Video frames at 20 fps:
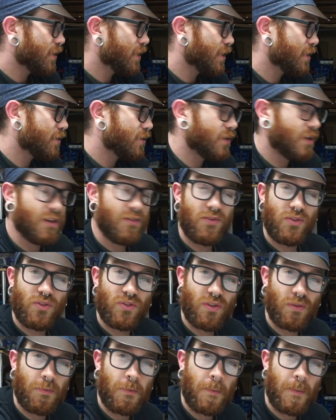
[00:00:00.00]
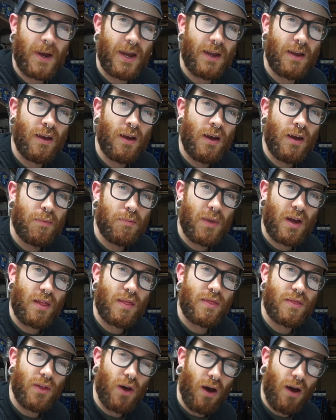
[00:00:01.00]
and give you some of my my
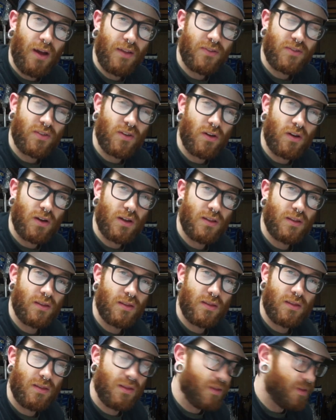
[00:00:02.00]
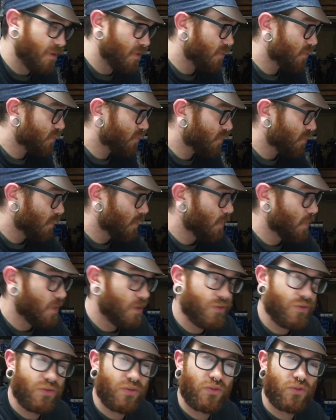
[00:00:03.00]
thoughts on this
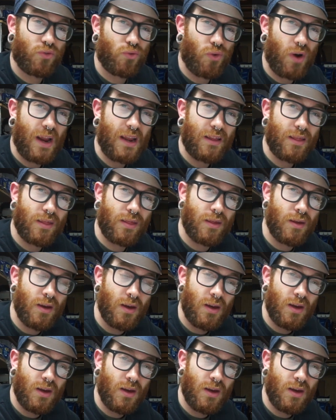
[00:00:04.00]
Strength